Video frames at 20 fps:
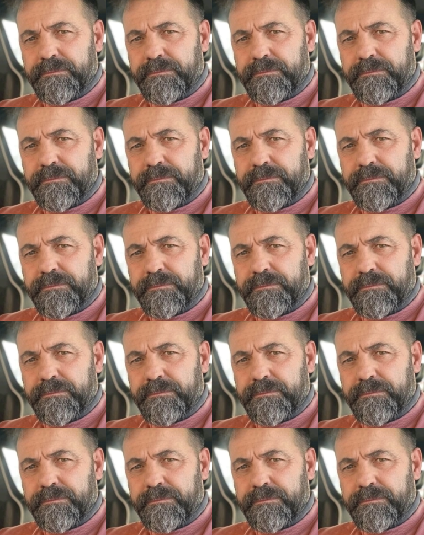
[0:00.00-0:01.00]

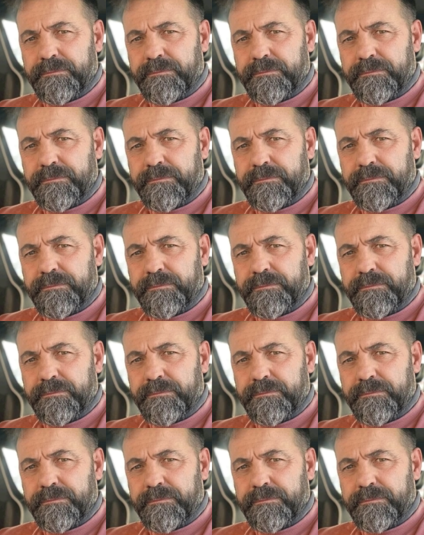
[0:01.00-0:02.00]

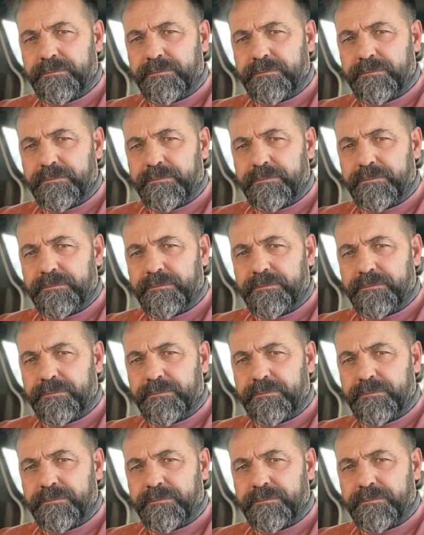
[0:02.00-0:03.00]

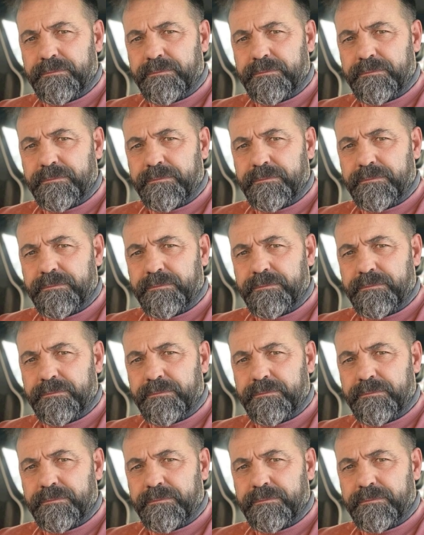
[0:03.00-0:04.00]

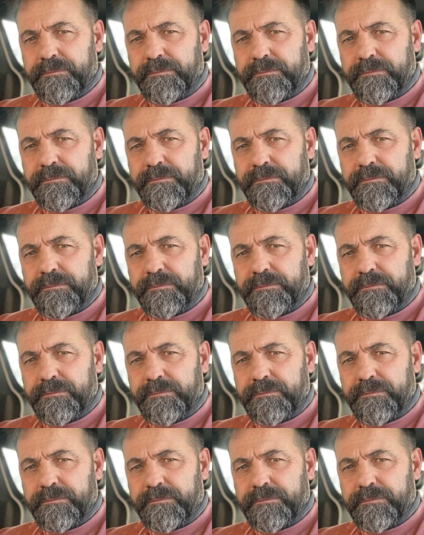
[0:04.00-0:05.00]

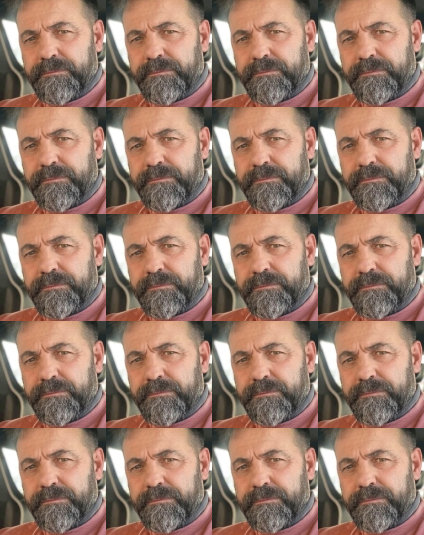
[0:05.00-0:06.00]

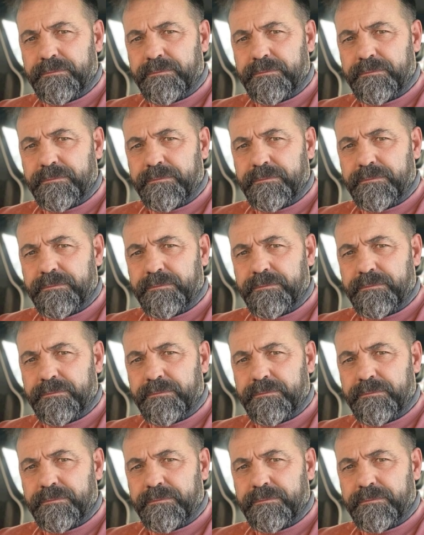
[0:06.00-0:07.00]

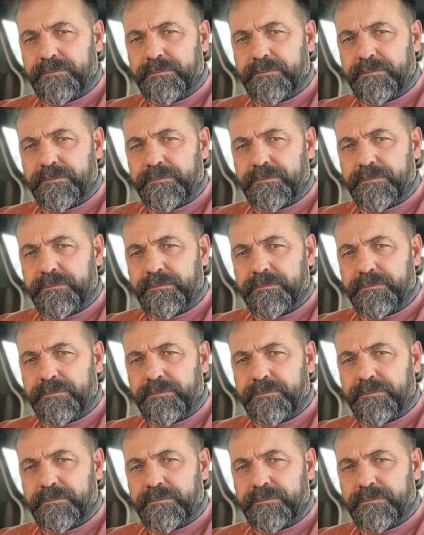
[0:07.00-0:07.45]
The face doesn't move, so there is nothing to read.